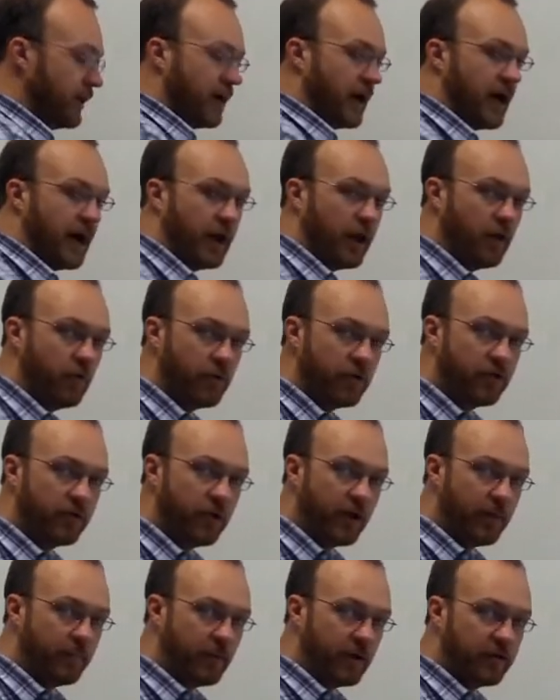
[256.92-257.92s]
I know it's
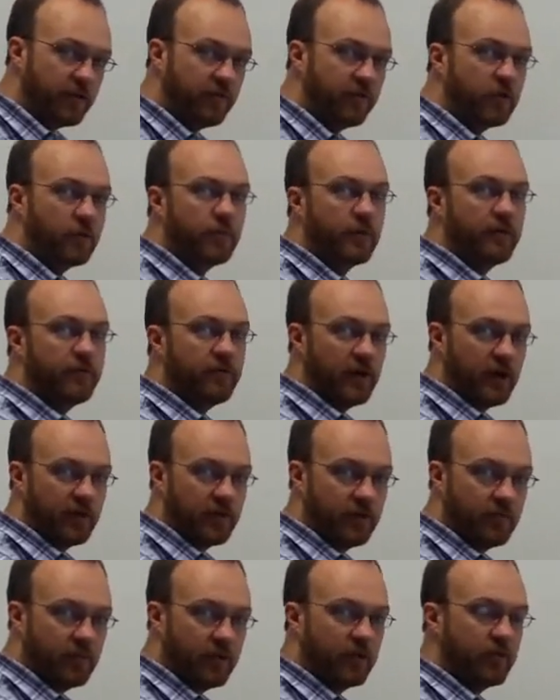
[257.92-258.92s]
not much of an
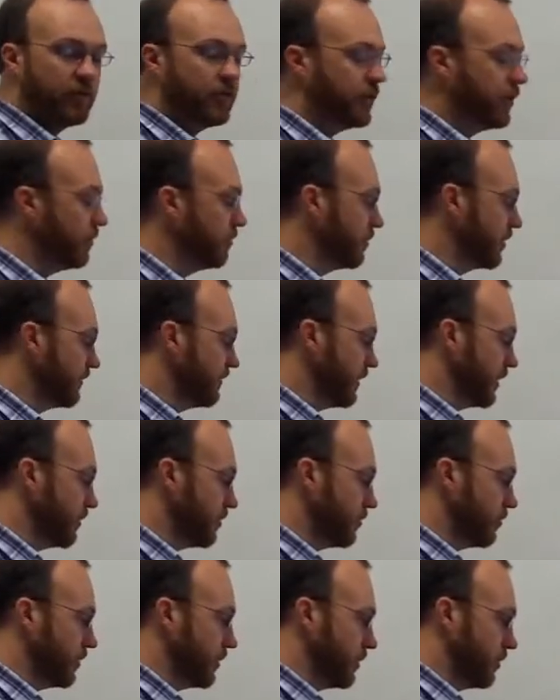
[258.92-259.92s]
abbreviation, but it's the
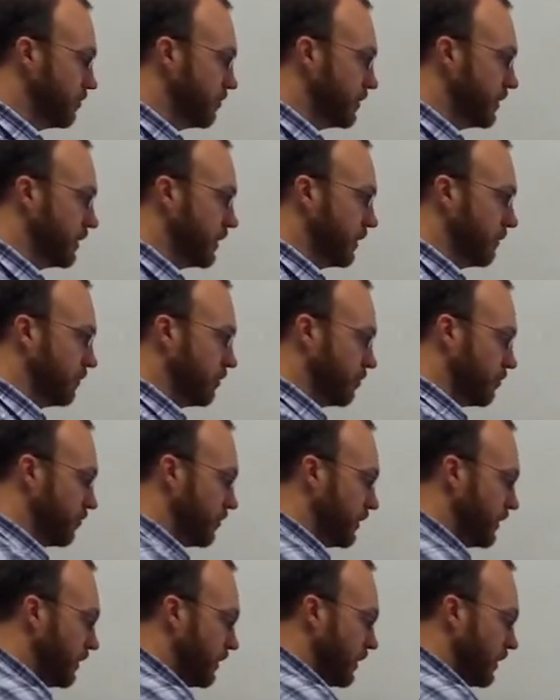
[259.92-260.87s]
abbreviation we use in chemistry.